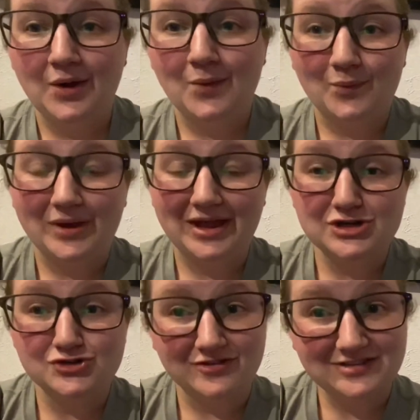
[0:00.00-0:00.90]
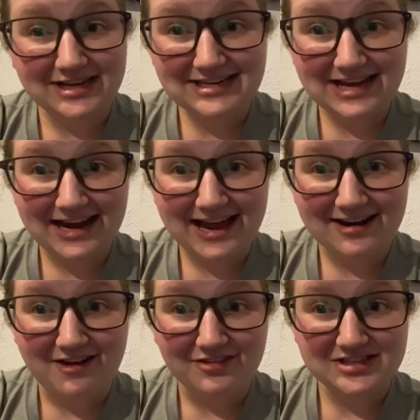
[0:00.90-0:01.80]
we drove to Indiana
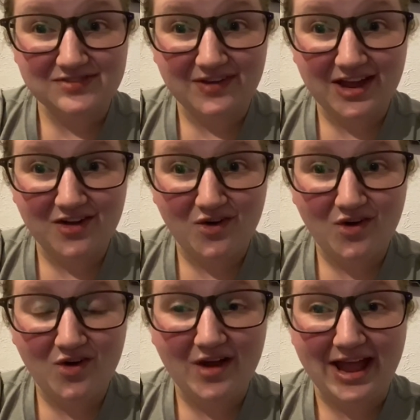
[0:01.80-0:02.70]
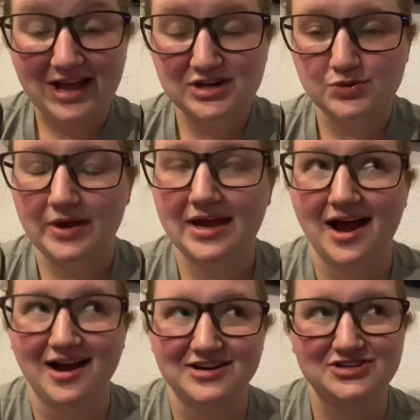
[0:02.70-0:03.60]
and got this vehicle and we
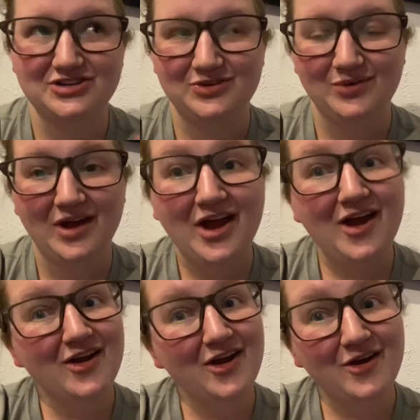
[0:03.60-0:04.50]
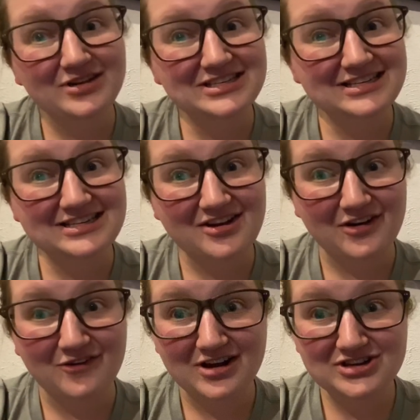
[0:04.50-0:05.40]
got to go and sit down
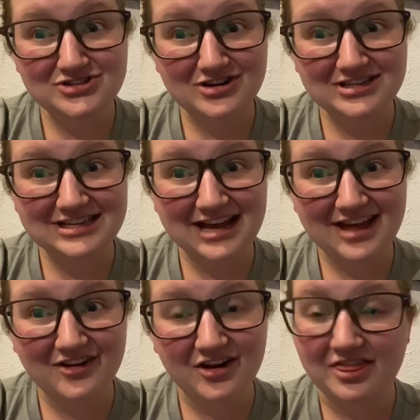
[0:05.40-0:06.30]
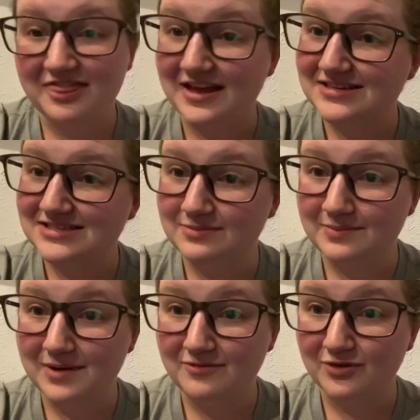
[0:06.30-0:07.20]
at a restaurant together. Thanks to my
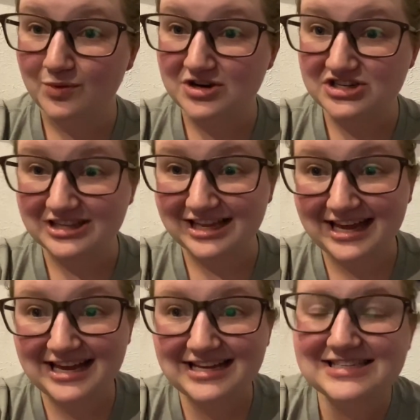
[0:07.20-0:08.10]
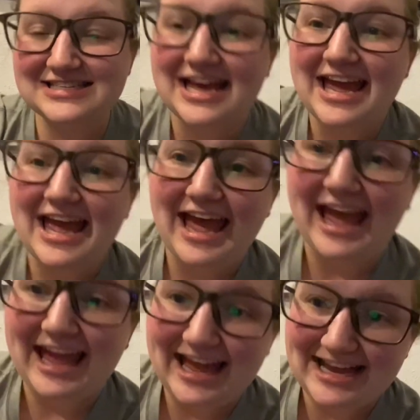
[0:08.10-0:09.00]
mom for watching the kids.
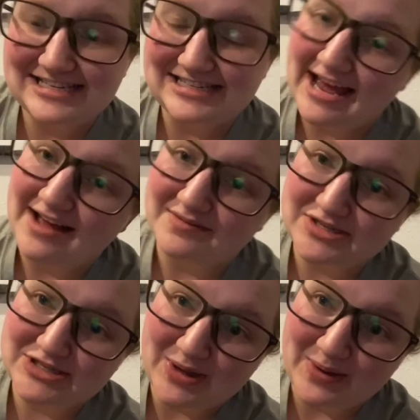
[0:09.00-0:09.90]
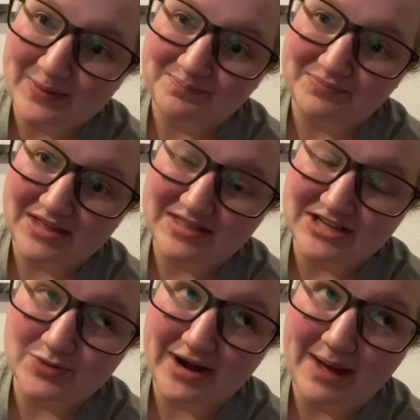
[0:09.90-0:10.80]
And yeah, so
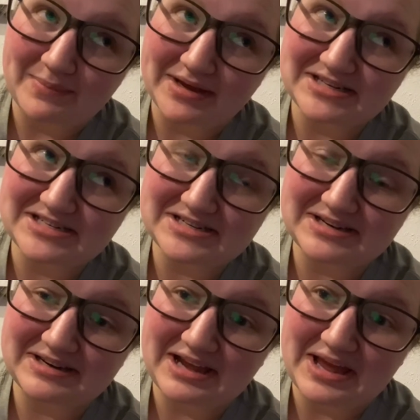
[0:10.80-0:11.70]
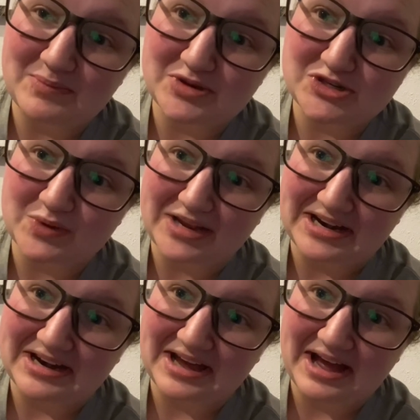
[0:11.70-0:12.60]
that's what happened in
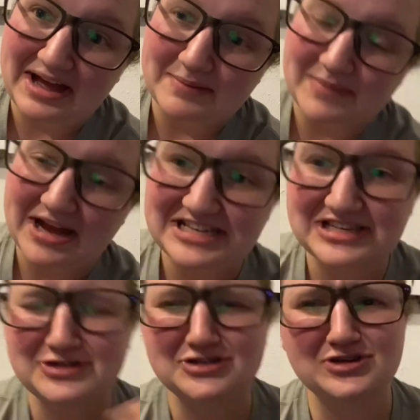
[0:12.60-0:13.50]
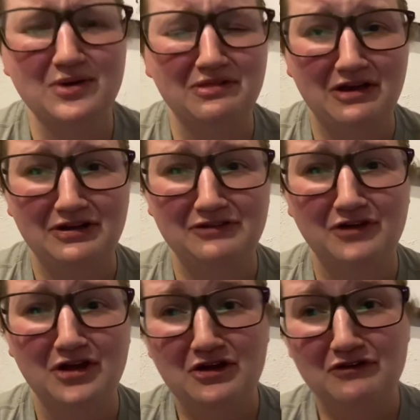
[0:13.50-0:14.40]
between. Um, I didn't do a lot of
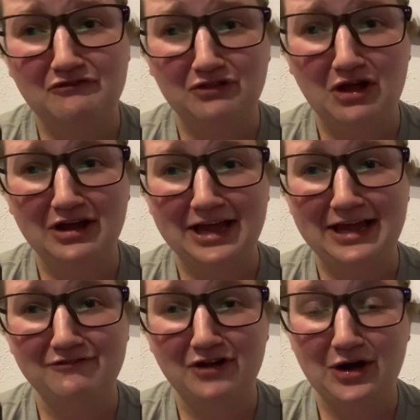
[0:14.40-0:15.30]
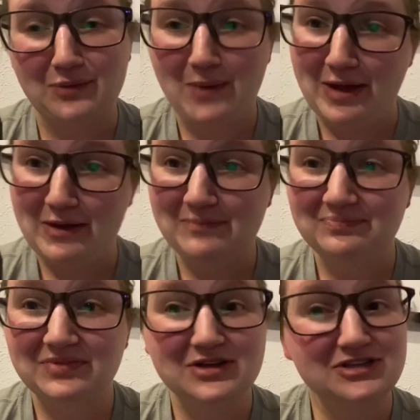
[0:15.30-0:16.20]
vlogging very well.
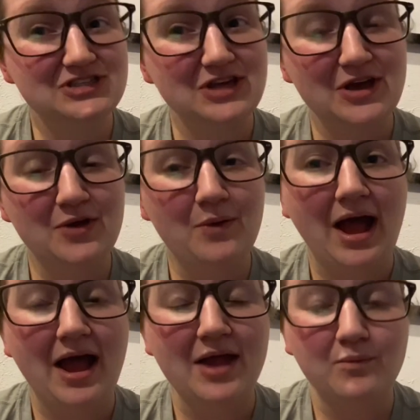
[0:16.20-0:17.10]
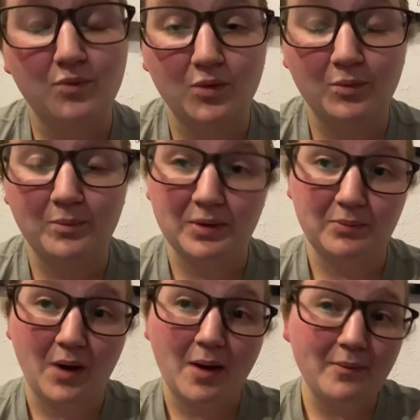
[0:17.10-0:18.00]
So I will be
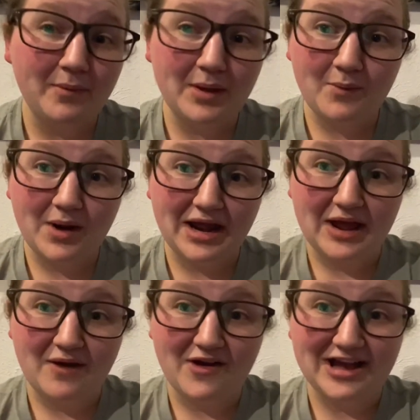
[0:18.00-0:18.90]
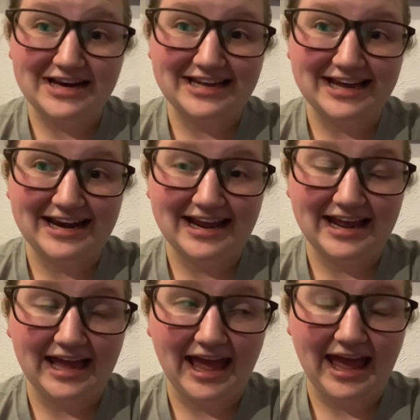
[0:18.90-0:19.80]
probably working on
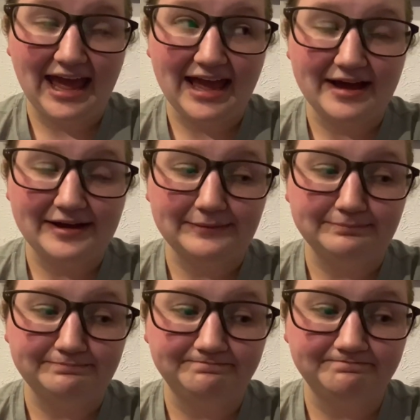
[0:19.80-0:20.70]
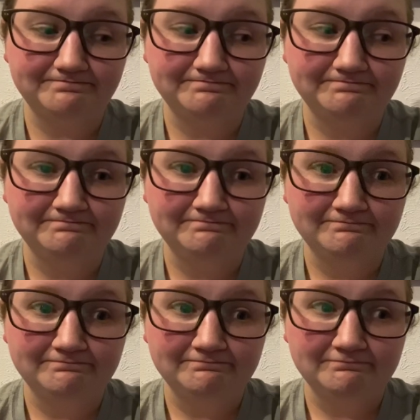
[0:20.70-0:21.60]
getting a, um,
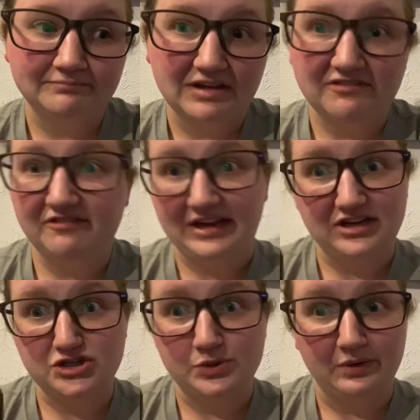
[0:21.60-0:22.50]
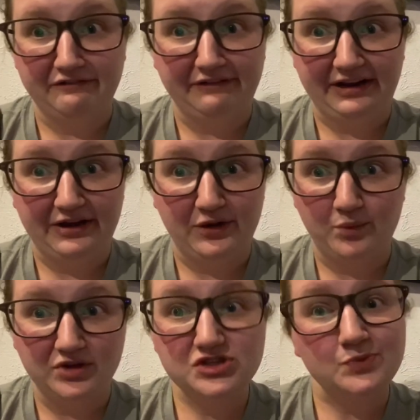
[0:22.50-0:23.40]
van tour video
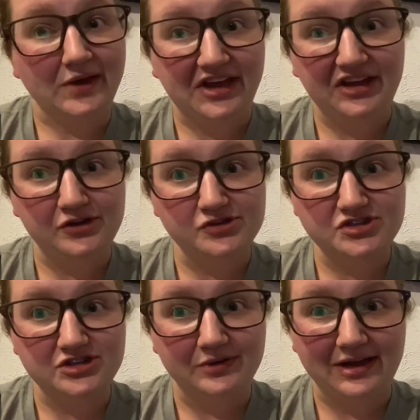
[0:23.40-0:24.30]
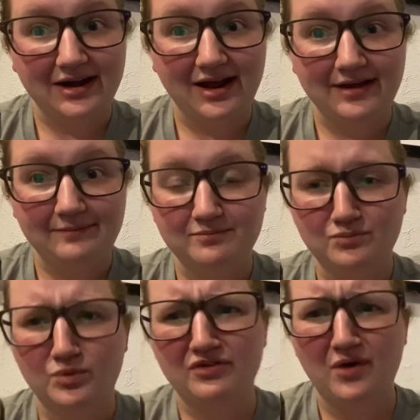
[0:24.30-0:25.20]
once we get used to it.
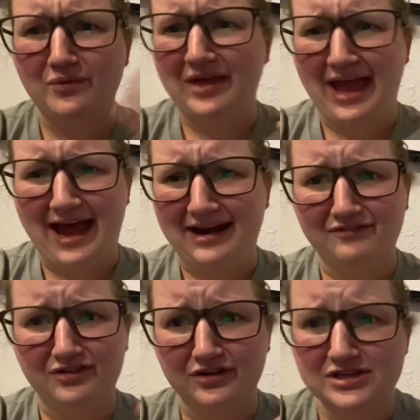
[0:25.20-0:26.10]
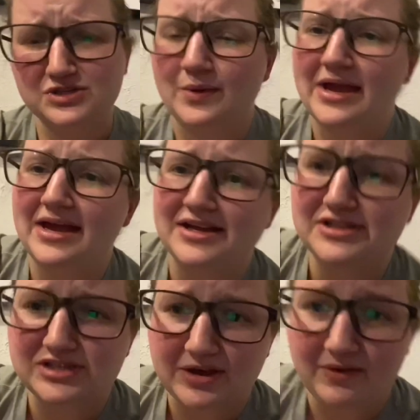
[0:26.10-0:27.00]
Um, we've only had it for this week
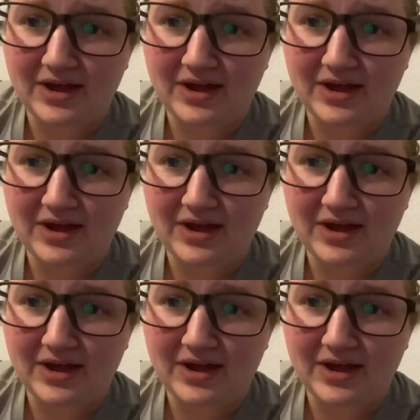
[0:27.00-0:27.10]
and so